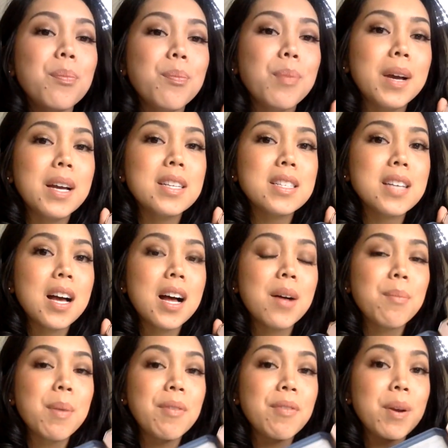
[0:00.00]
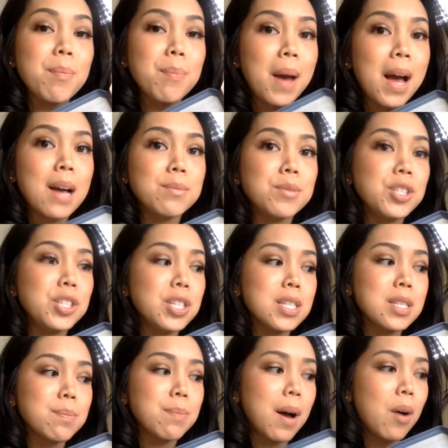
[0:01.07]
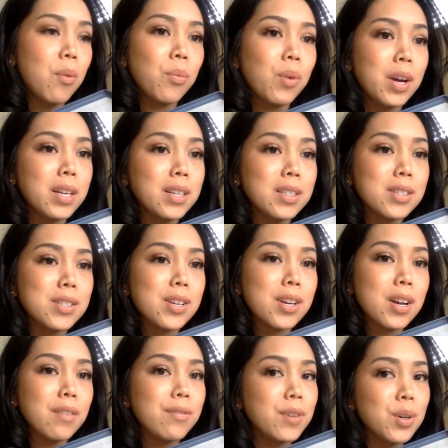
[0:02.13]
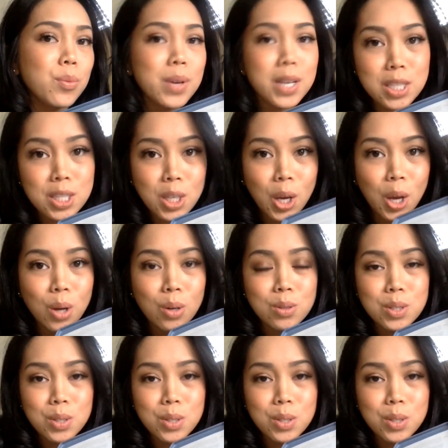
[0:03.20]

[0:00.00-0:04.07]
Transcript: but uh, my friend Babs just bought one a few weeks ago.